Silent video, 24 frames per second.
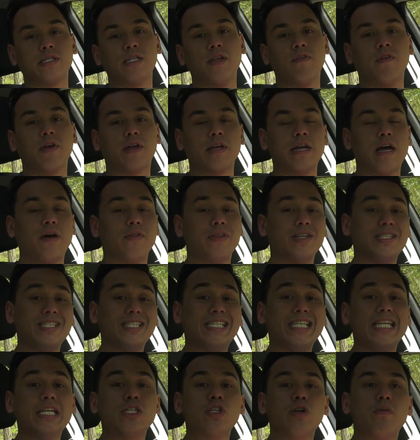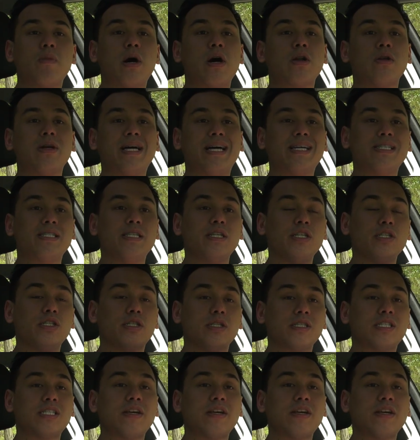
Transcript: Civic. Now, this diesel model has these